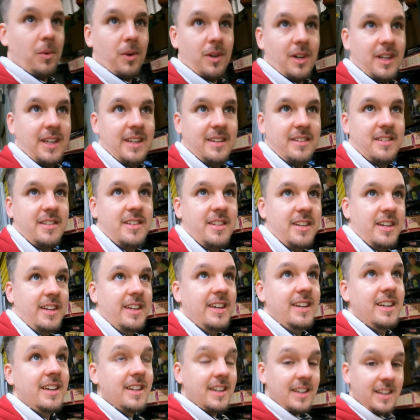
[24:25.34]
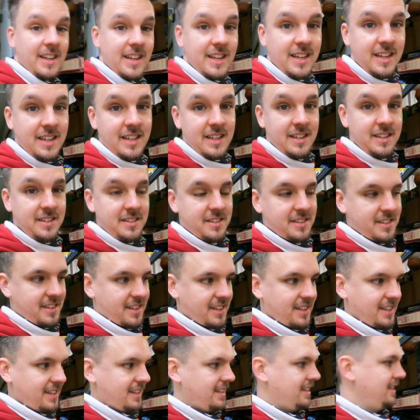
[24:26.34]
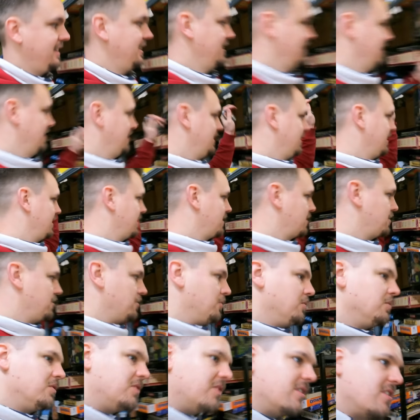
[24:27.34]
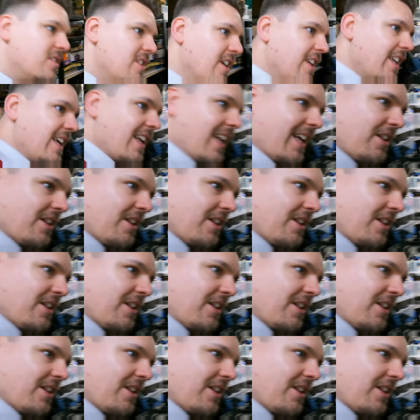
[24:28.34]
wallet, keys. Cool. Turn the